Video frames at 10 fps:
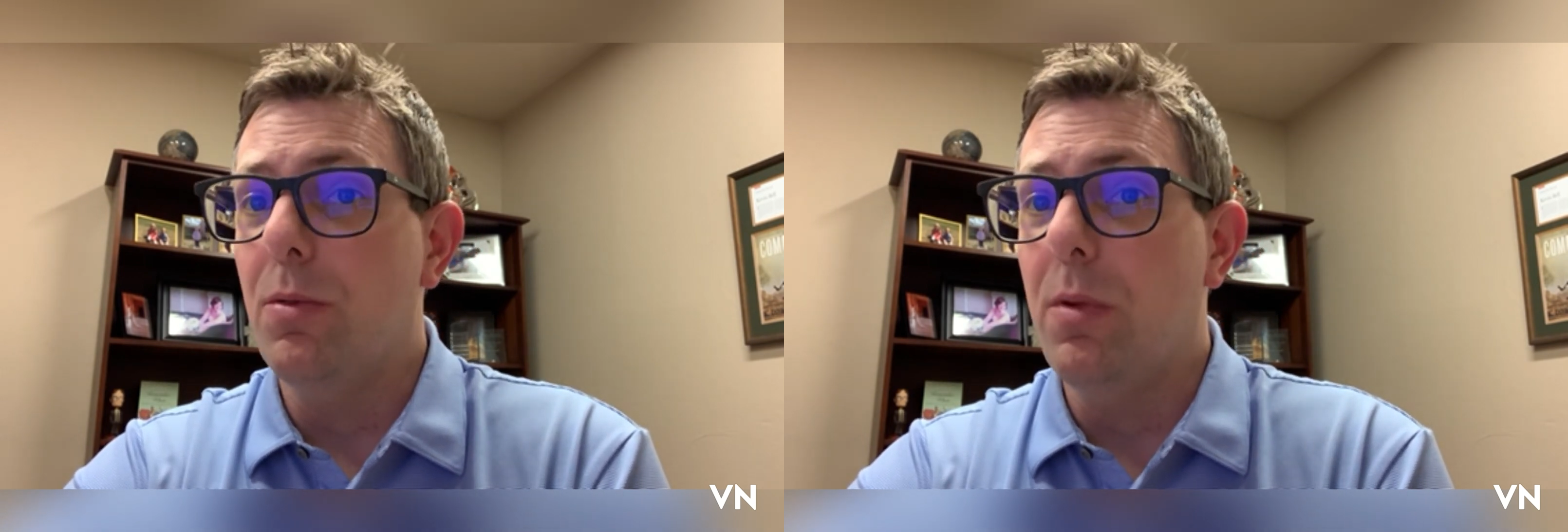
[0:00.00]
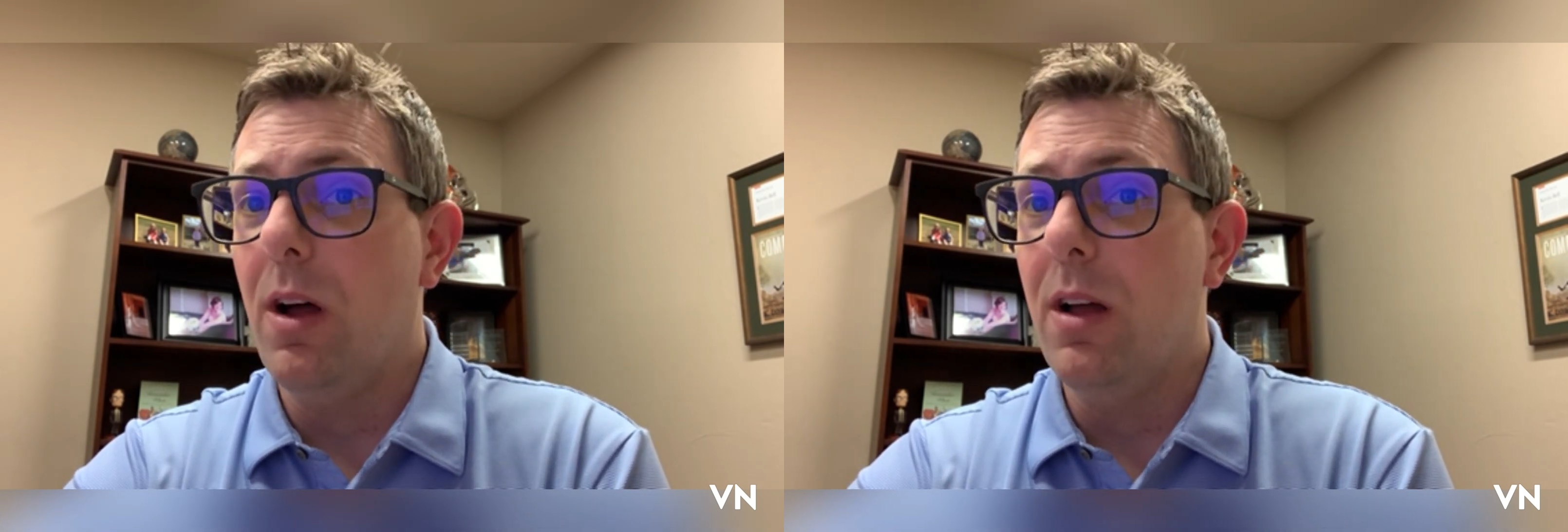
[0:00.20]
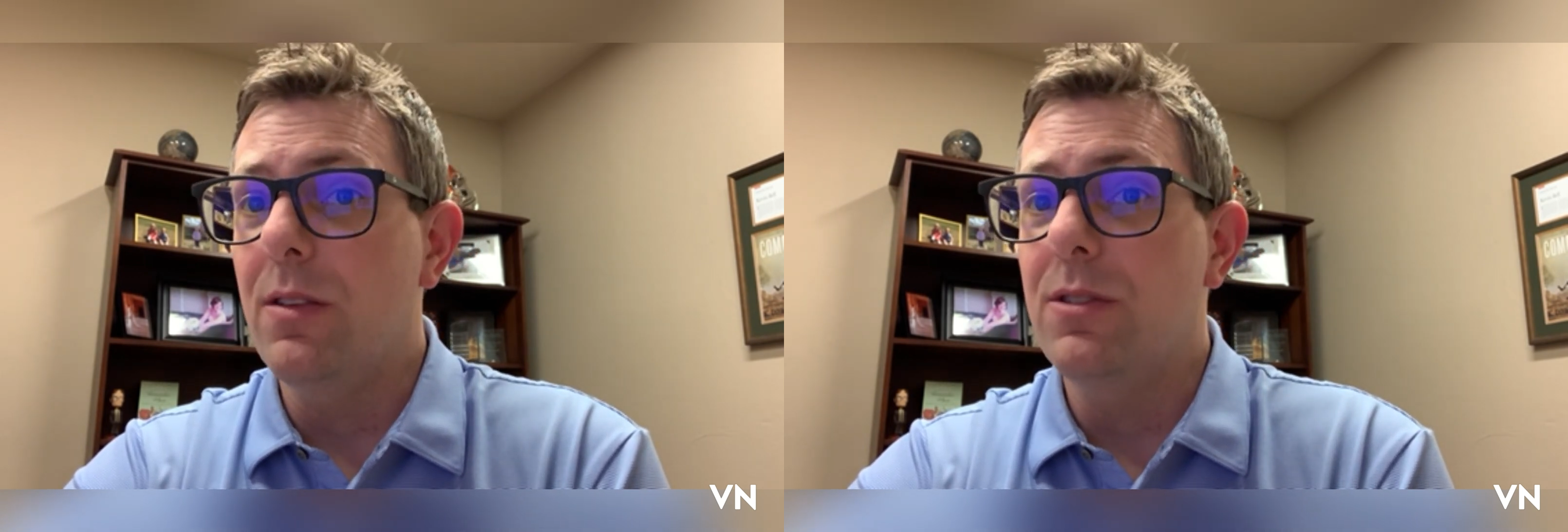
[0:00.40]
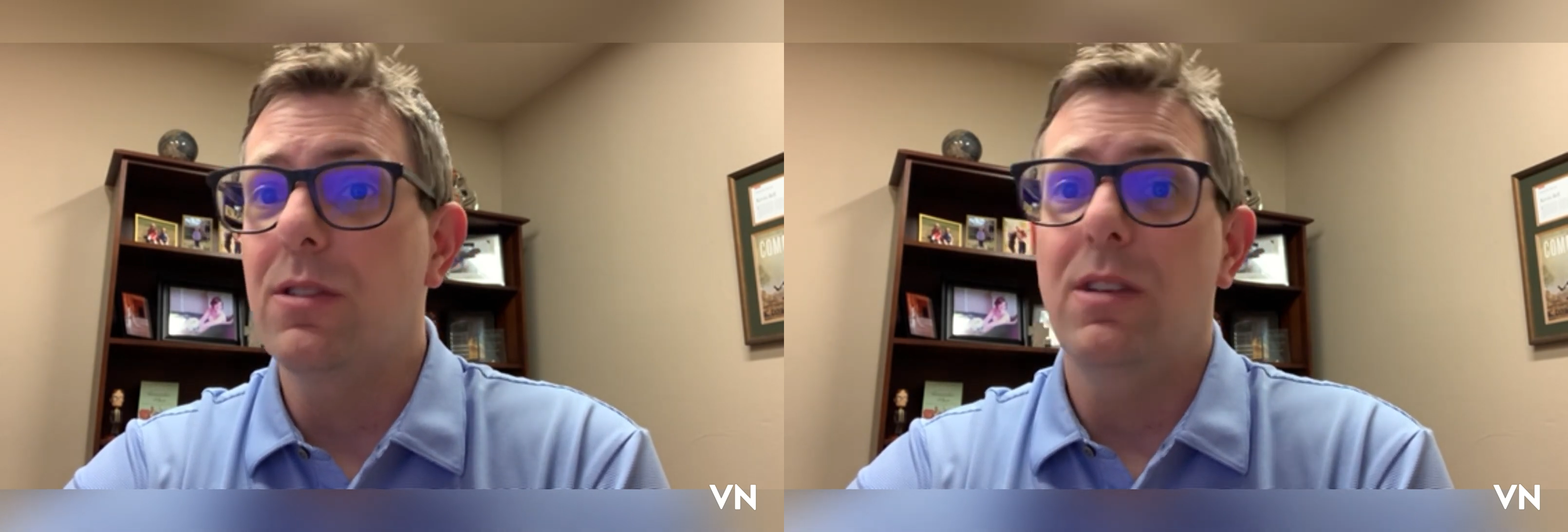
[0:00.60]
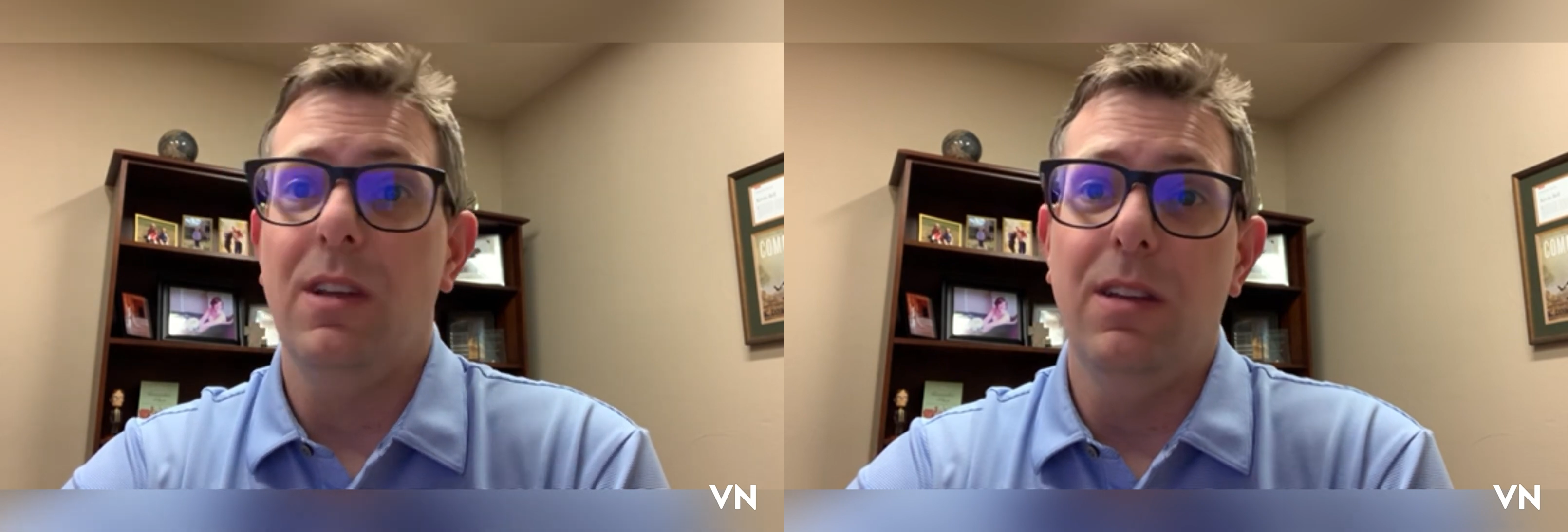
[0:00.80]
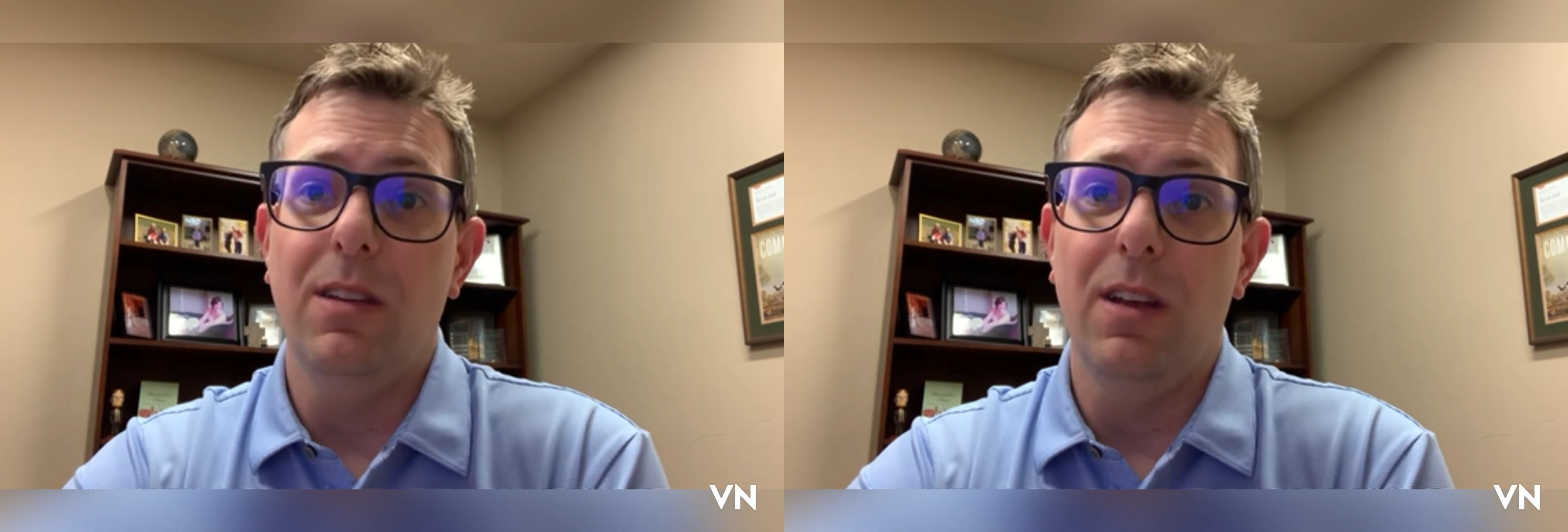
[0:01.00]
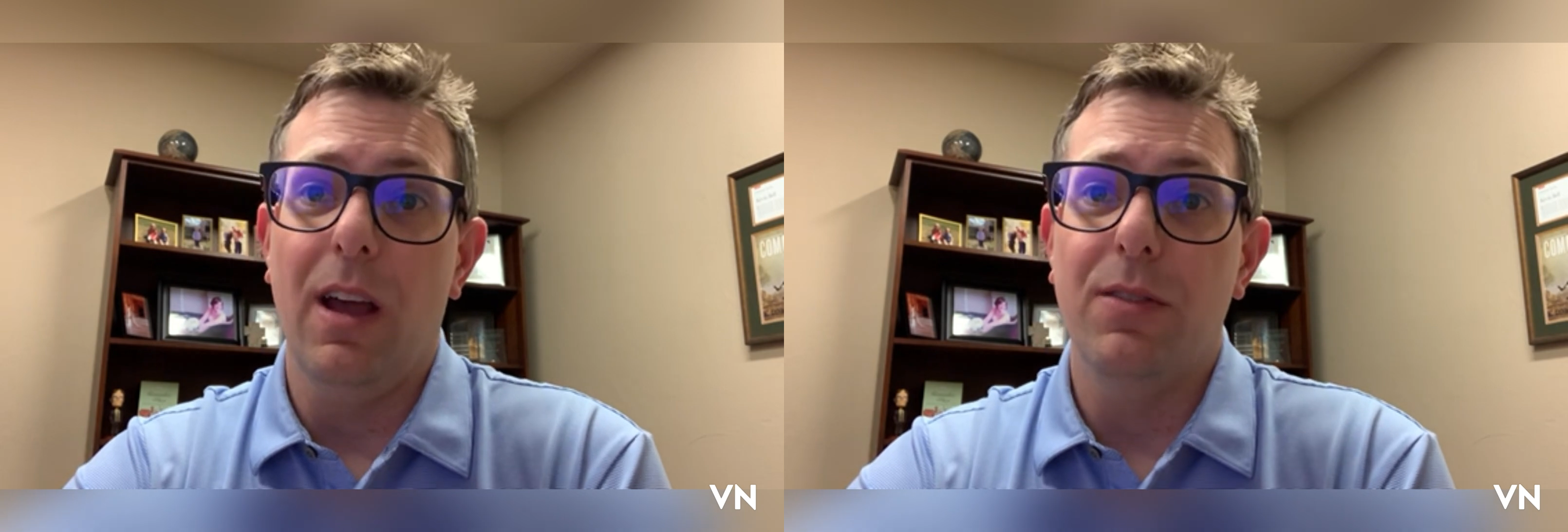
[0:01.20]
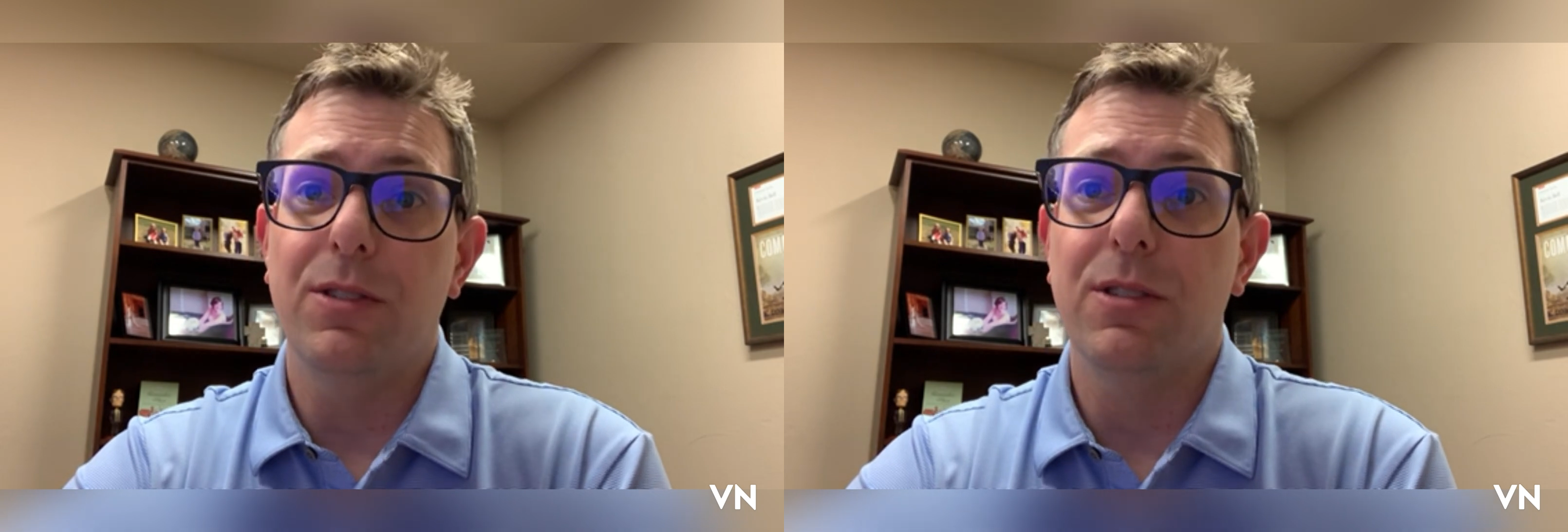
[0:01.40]
bonds,
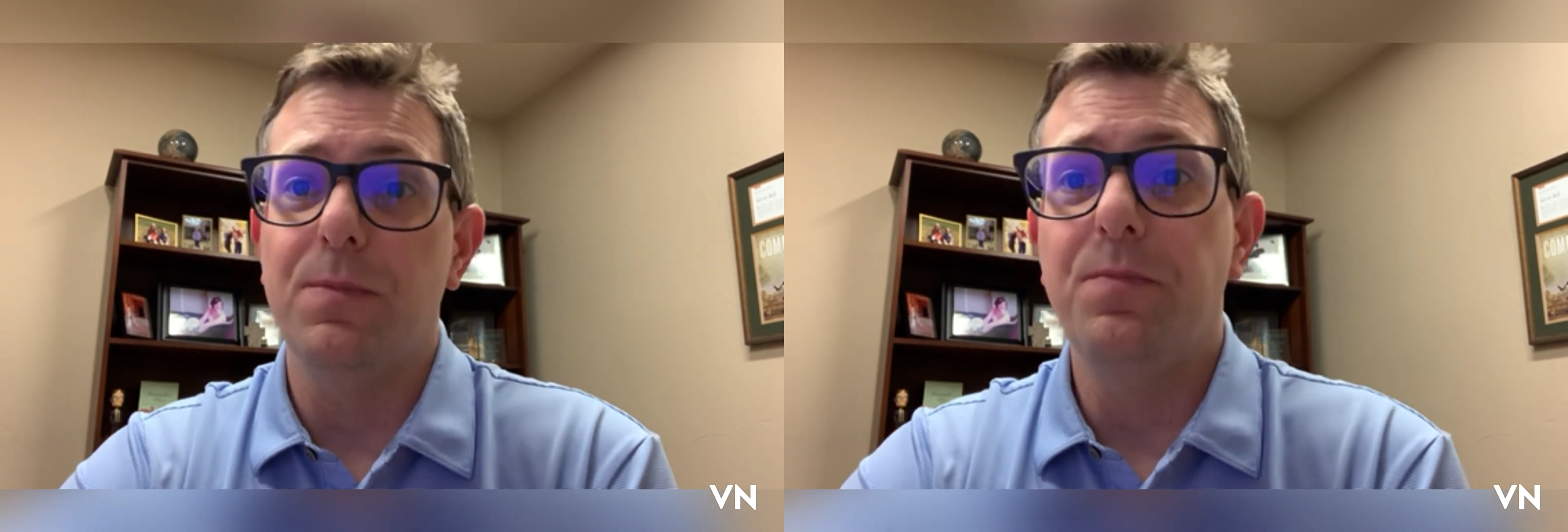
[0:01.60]
ETFs,